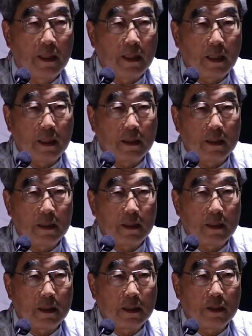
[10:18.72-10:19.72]
and
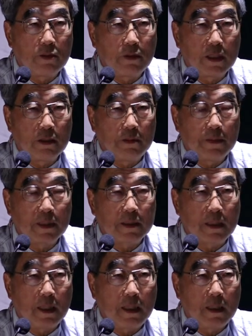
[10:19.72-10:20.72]
your
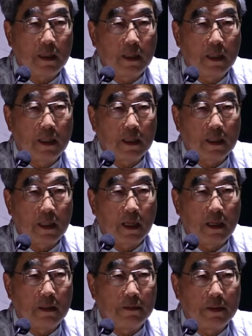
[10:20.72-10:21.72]
university
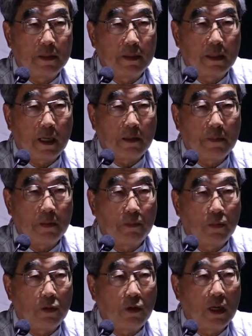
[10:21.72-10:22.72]
can have a
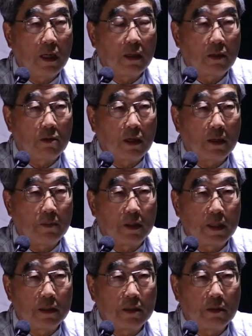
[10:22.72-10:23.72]
more
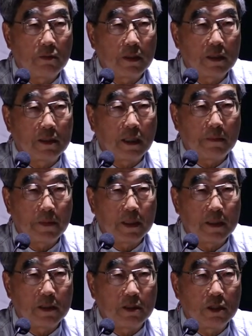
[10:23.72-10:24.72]
collaboration with
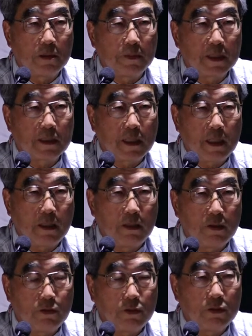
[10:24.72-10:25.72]
Japanese university,
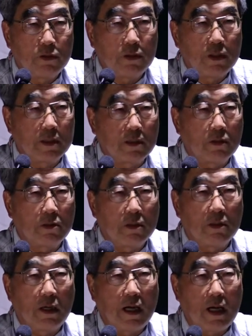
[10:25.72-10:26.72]
who is
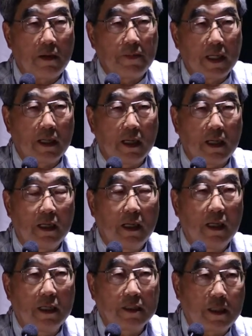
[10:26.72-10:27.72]
having
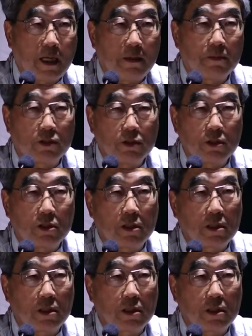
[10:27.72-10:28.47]
some good